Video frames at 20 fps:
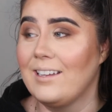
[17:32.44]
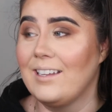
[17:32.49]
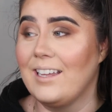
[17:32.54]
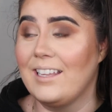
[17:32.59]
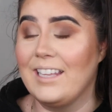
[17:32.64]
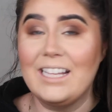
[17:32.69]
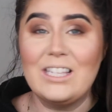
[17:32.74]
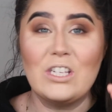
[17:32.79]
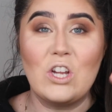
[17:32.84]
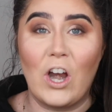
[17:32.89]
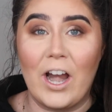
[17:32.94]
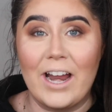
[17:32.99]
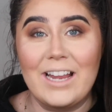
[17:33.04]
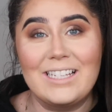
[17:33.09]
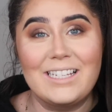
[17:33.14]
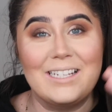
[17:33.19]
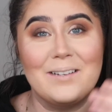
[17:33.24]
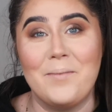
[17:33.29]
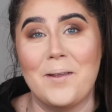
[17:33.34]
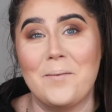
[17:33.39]
and that's
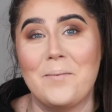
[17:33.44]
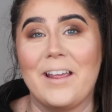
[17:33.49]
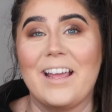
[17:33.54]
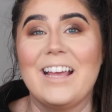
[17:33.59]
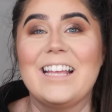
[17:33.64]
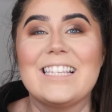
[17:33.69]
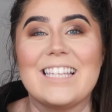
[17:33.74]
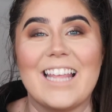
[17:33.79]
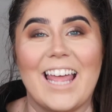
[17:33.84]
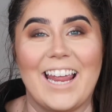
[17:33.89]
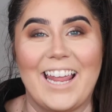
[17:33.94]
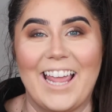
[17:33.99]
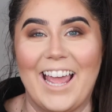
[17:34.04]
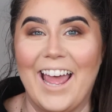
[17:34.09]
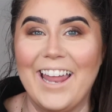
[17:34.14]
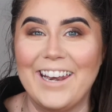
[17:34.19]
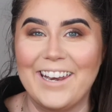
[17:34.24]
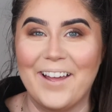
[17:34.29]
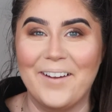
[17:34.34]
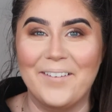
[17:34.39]
crazy to me, because
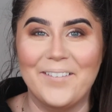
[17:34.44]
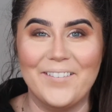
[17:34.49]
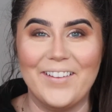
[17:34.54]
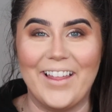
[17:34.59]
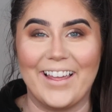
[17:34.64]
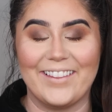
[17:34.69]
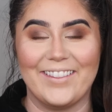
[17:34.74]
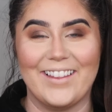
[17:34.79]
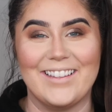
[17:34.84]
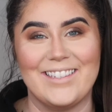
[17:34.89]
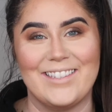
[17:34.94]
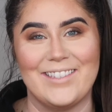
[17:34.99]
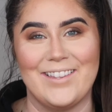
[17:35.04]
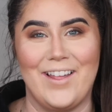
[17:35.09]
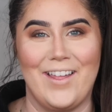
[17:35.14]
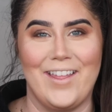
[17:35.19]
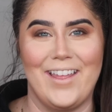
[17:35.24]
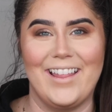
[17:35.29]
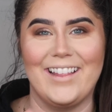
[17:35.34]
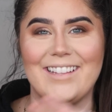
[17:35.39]
like I know like that's
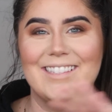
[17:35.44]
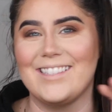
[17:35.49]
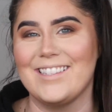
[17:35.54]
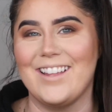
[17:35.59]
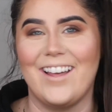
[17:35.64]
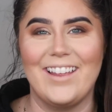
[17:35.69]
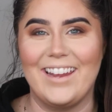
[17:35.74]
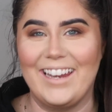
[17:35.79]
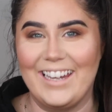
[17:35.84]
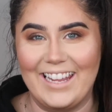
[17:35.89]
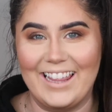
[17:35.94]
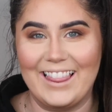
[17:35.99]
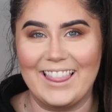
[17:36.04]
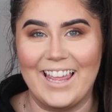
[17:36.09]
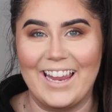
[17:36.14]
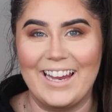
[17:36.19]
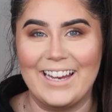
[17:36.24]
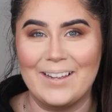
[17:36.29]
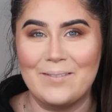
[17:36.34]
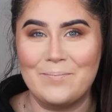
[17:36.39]
not
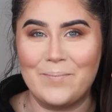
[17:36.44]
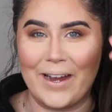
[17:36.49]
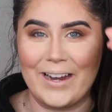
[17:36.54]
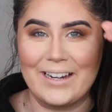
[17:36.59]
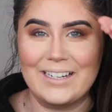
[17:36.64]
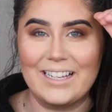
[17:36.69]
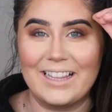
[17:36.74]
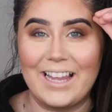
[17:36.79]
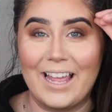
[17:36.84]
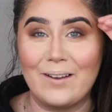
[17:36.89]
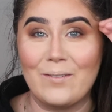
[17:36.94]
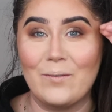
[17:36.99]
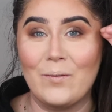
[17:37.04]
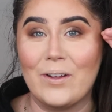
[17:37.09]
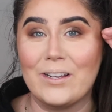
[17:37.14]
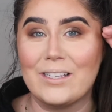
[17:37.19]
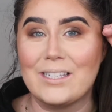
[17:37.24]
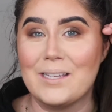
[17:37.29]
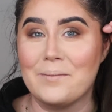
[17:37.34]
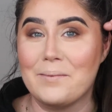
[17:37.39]
anything compared to like
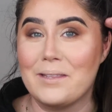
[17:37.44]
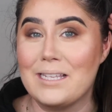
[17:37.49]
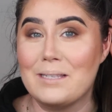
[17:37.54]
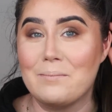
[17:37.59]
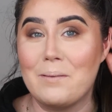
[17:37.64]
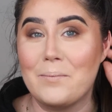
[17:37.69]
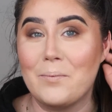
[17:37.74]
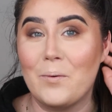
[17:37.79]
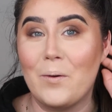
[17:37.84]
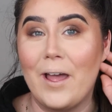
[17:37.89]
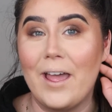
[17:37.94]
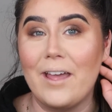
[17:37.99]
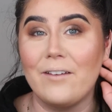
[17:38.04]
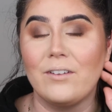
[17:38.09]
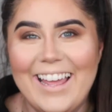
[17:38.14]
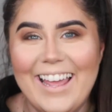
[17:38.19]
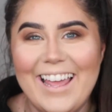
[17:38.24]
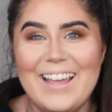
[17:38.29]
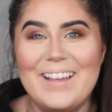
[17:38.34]
what some of these people have,